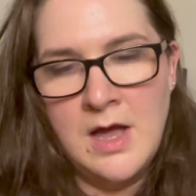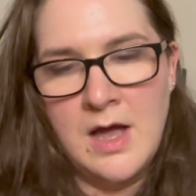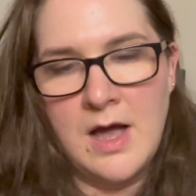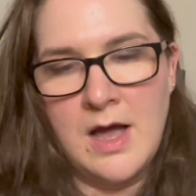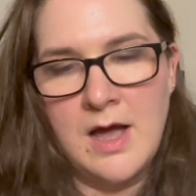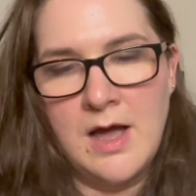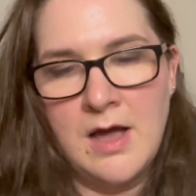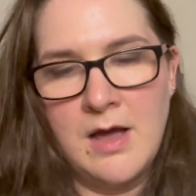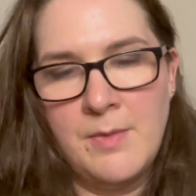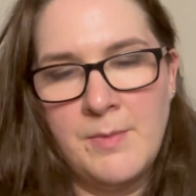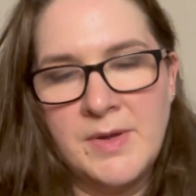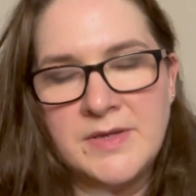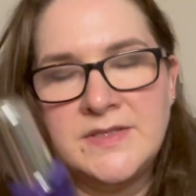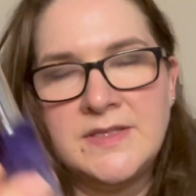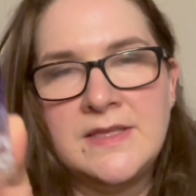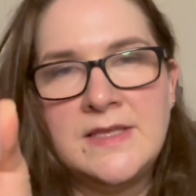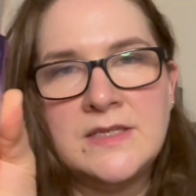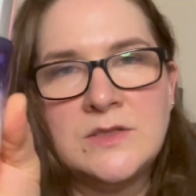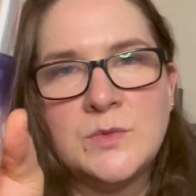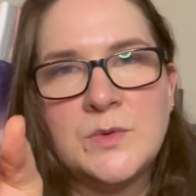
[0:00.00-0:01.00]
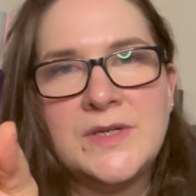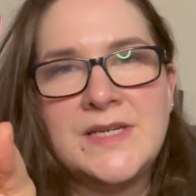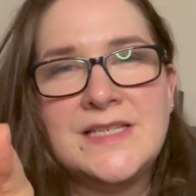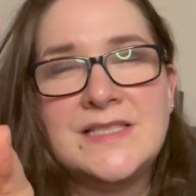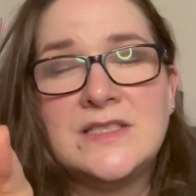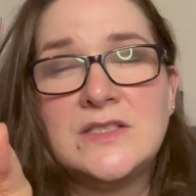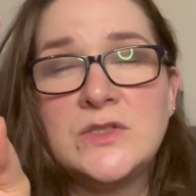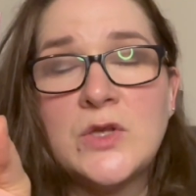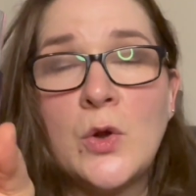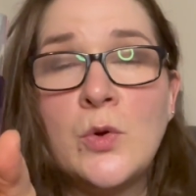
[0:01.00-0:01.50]
So this one
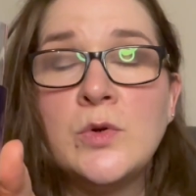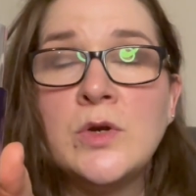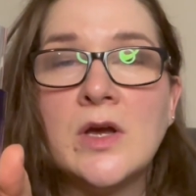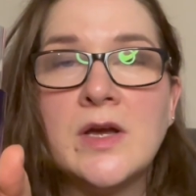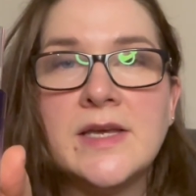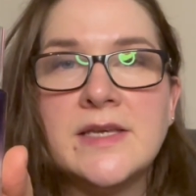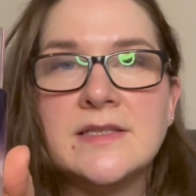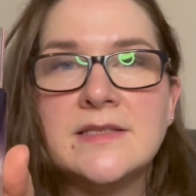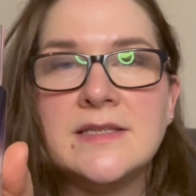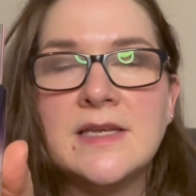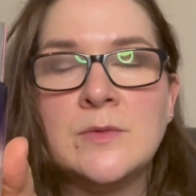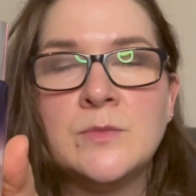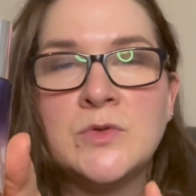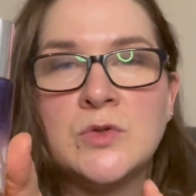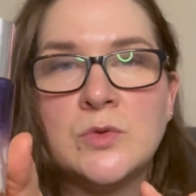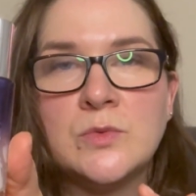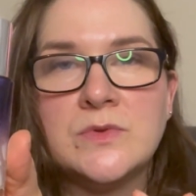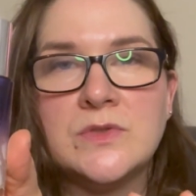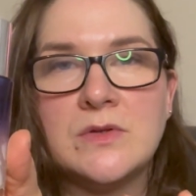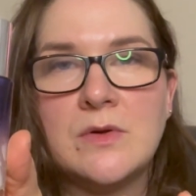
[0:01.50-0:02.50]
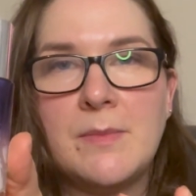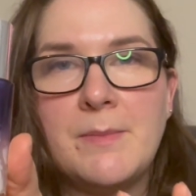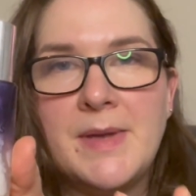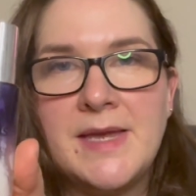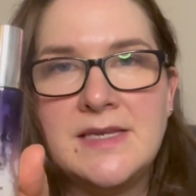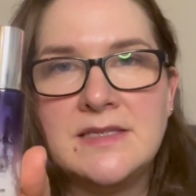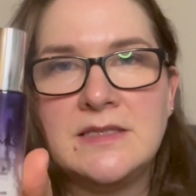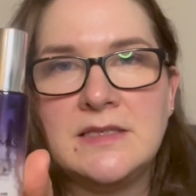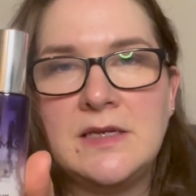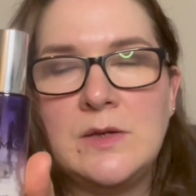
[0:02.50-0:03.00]
is so nice. It absorbs
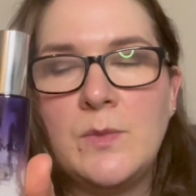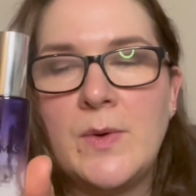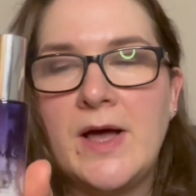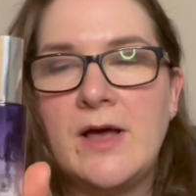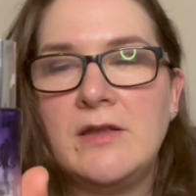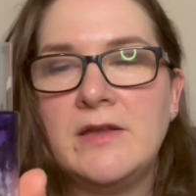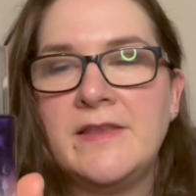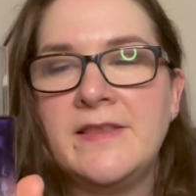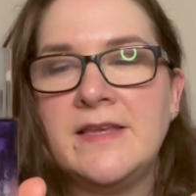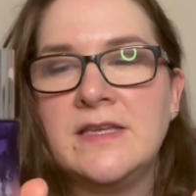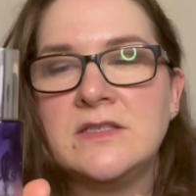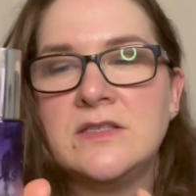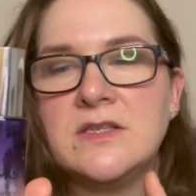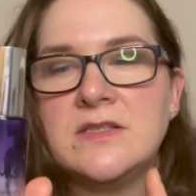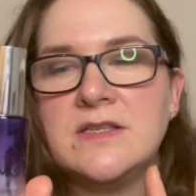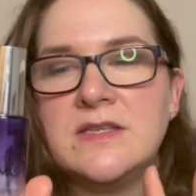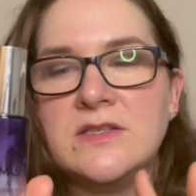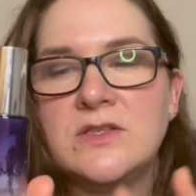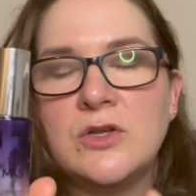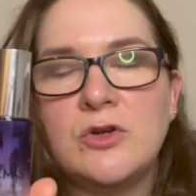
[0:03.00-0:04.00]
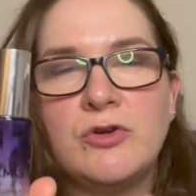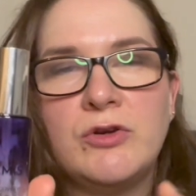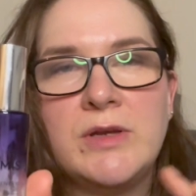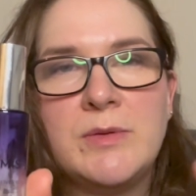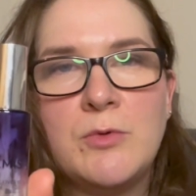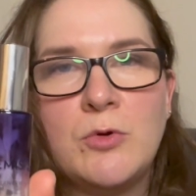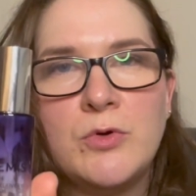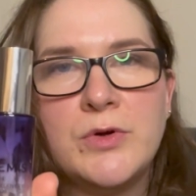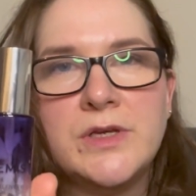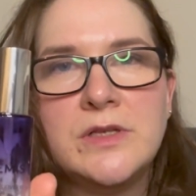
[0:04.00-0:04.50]
amazingly well. And I think it's because it's the
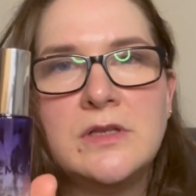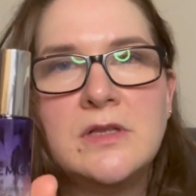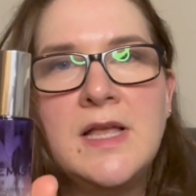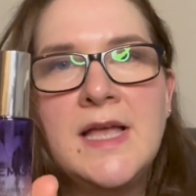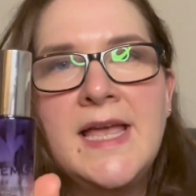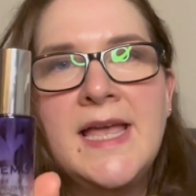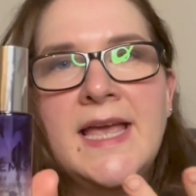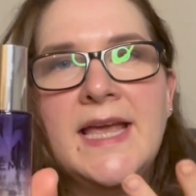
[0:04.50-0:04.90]
cream oil.